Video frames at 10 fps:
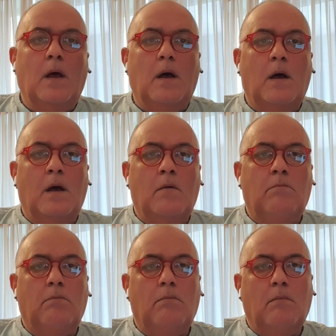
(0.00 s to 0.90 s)

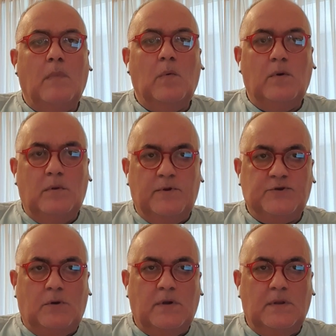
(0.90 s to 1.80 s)
Um, we will be
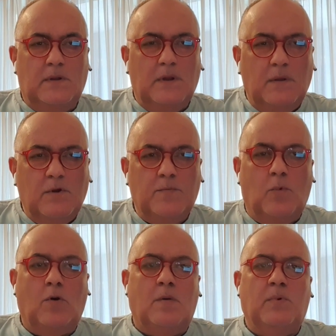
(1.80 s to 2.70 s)
talking a little bit
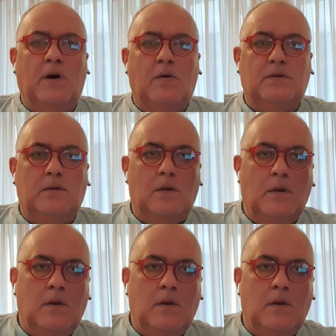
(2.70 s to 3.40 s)
more about